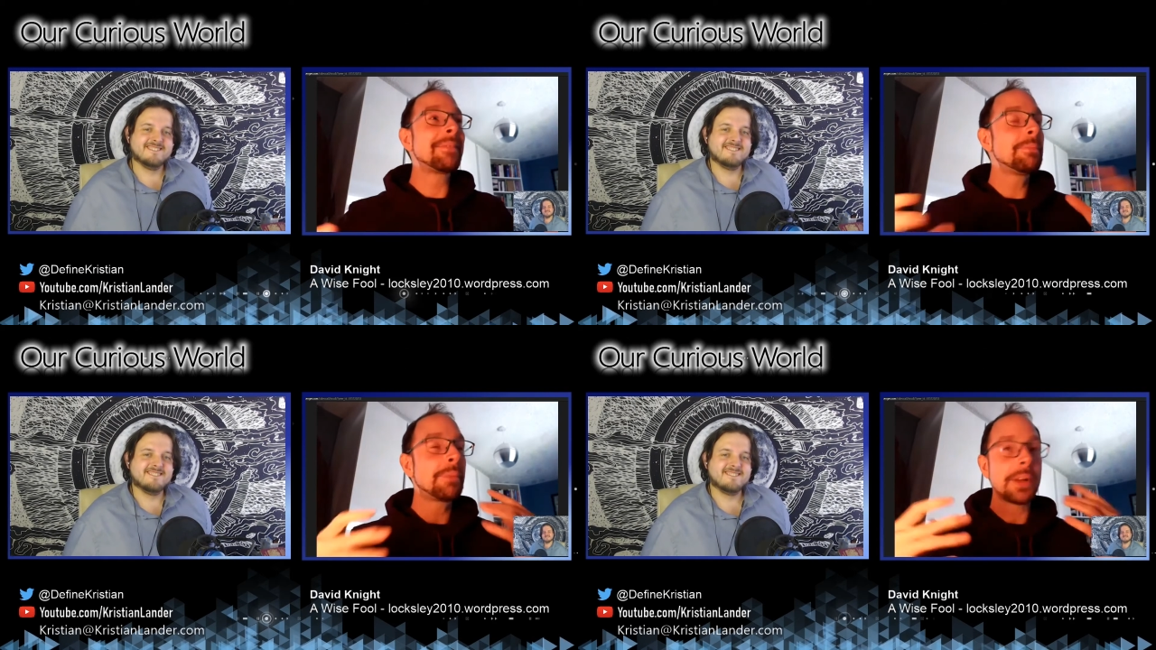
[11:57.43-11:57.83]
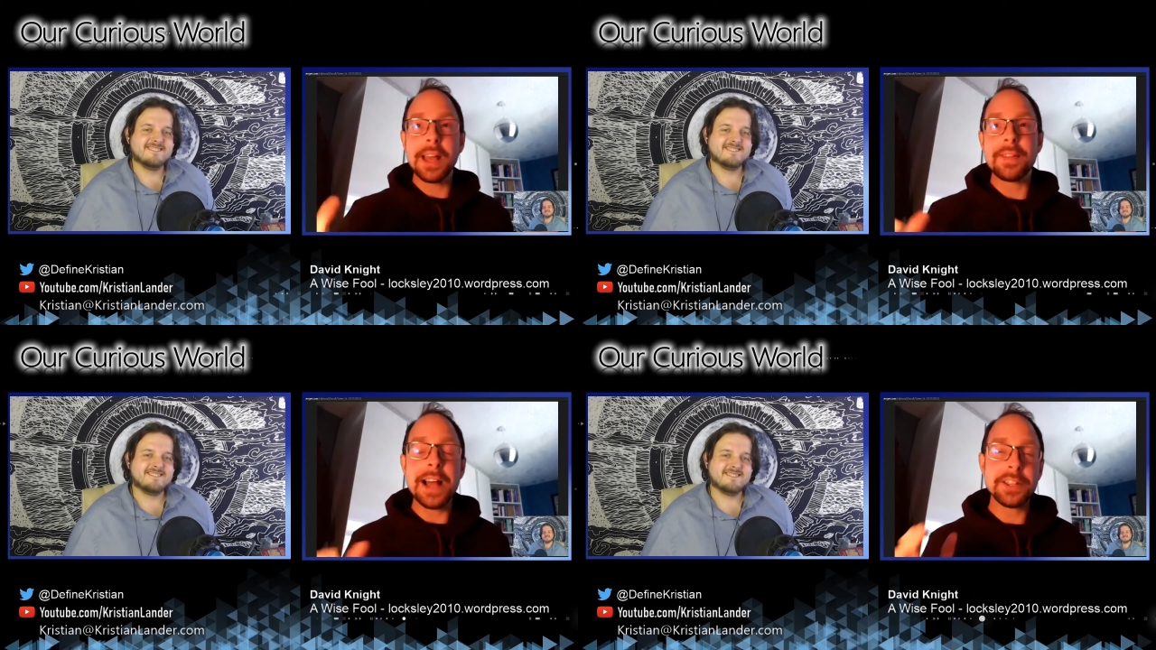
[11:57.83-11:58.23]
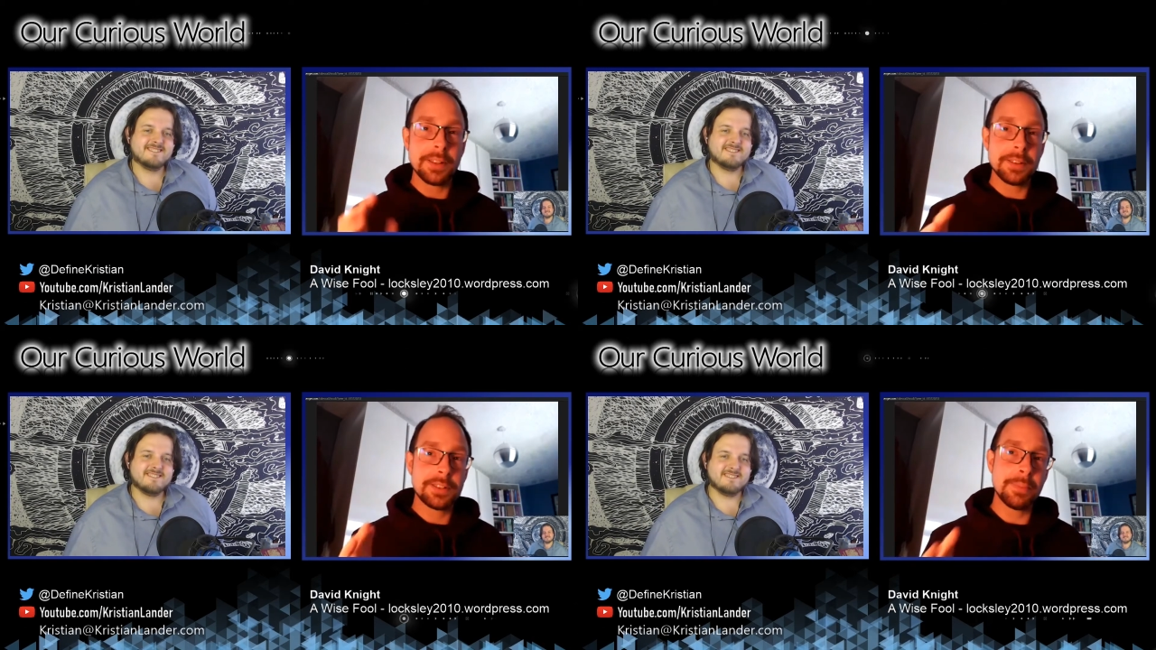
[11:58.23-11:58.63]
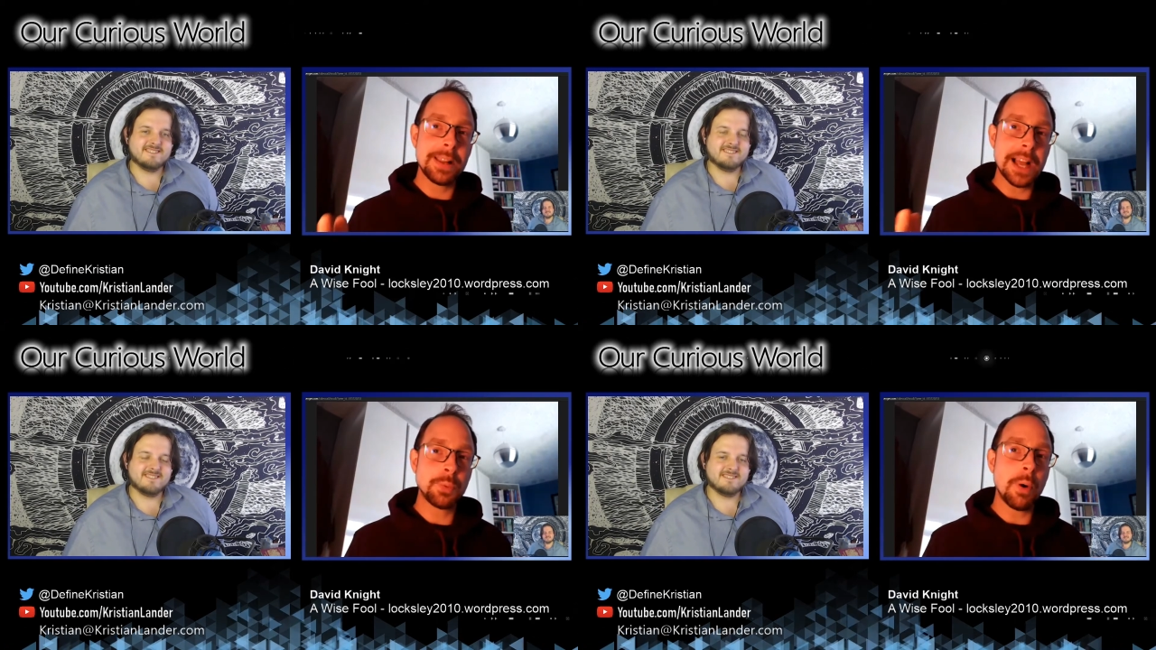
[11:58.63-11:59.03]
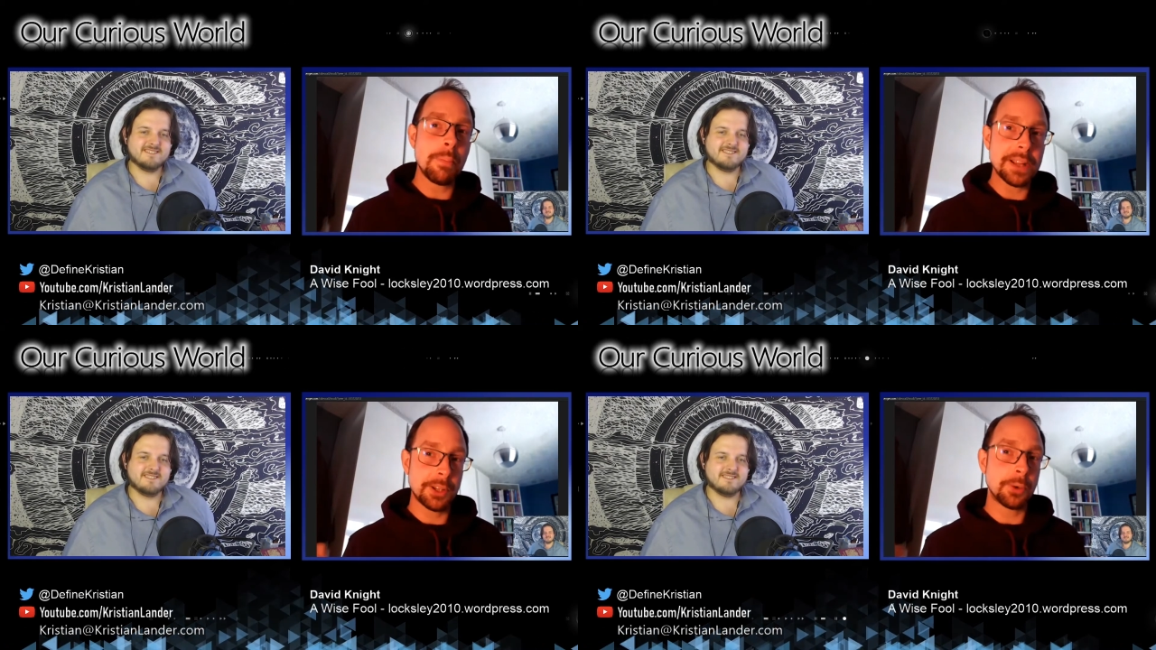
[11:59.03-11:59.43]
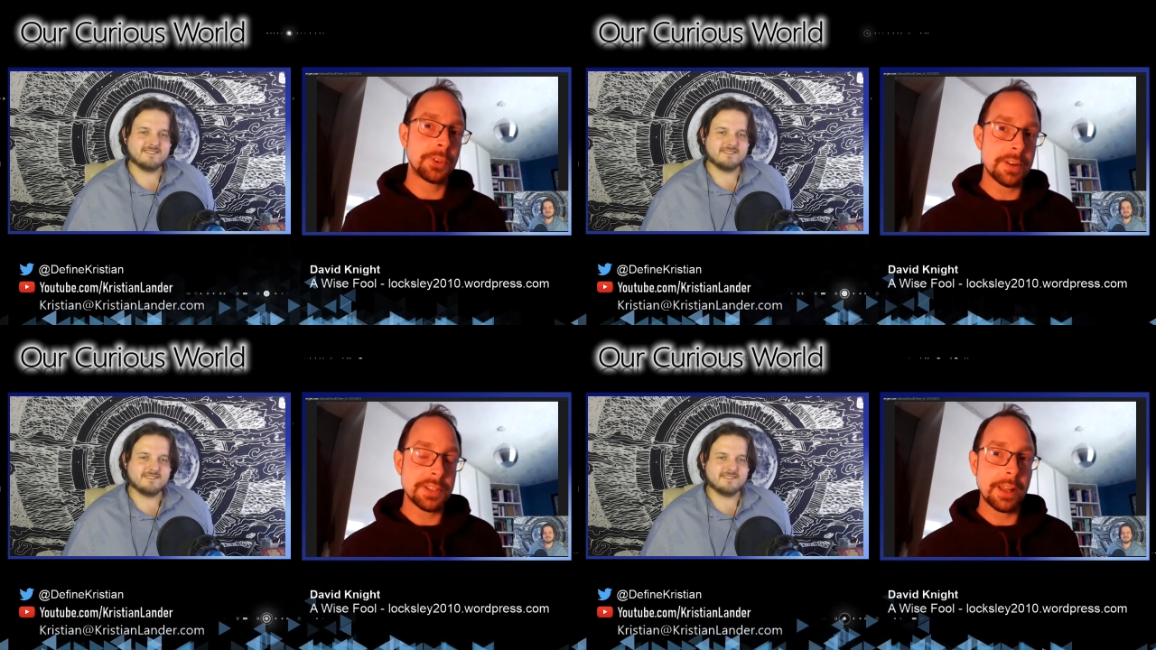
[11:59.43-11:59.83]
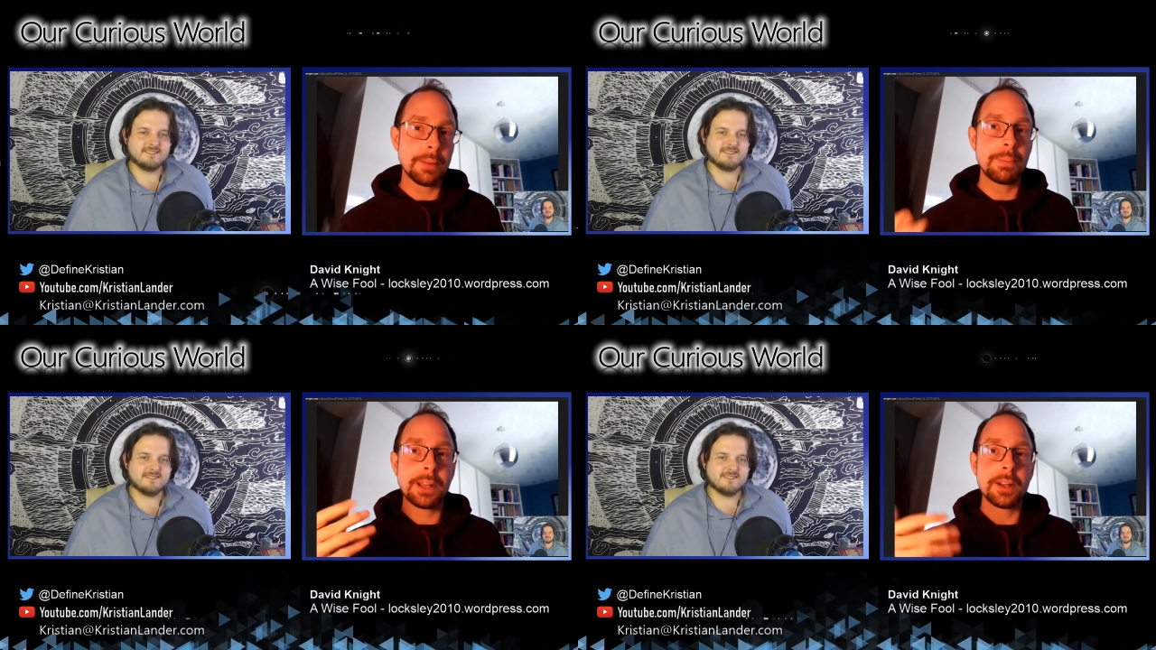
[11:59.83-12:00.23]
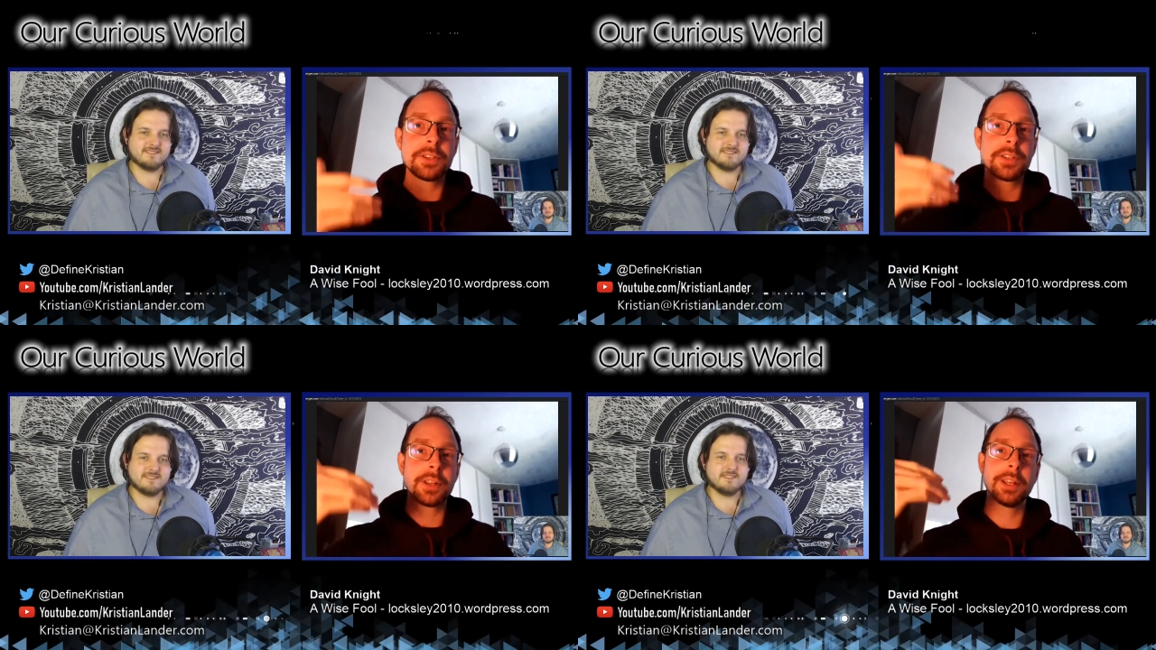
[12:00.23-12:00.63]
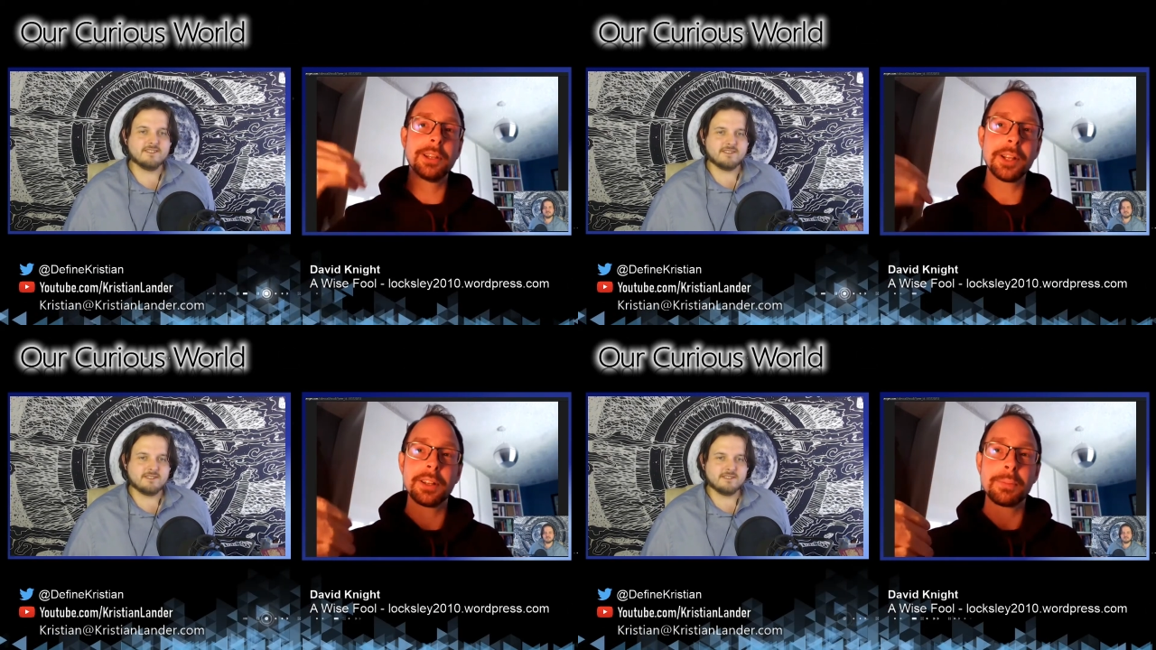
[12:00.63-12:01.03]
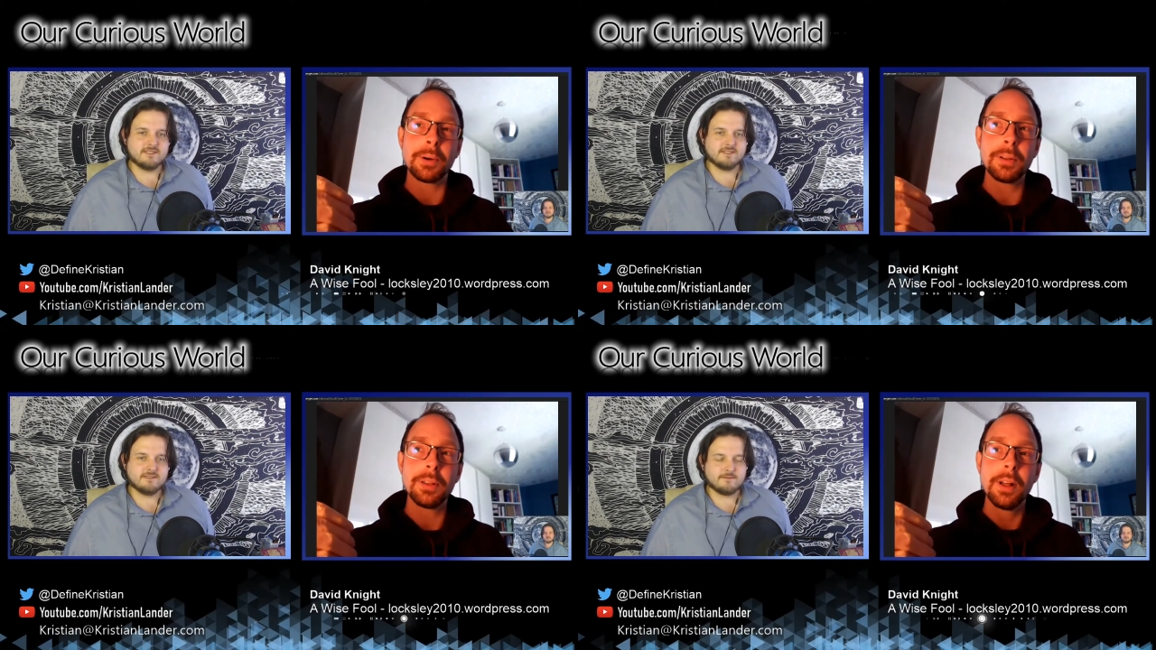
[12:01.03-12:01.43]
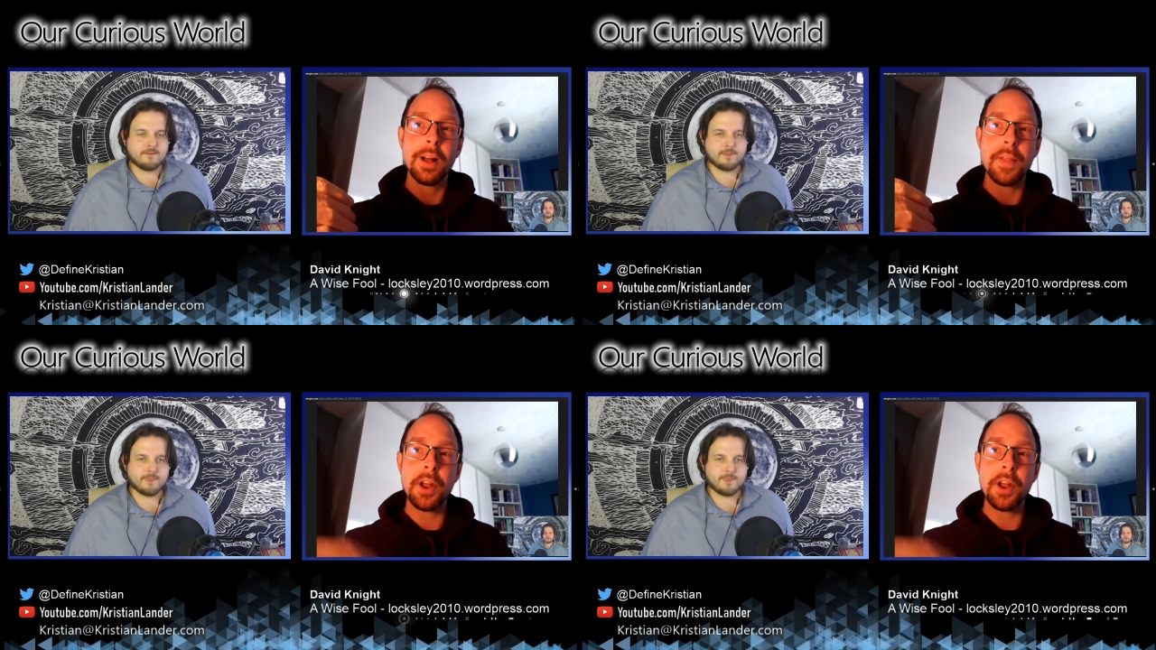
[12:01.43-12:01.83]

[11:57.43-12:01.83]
Speaker 1: but yeah, that's to me that's what makes the ordinary thing because you look at them all and they're not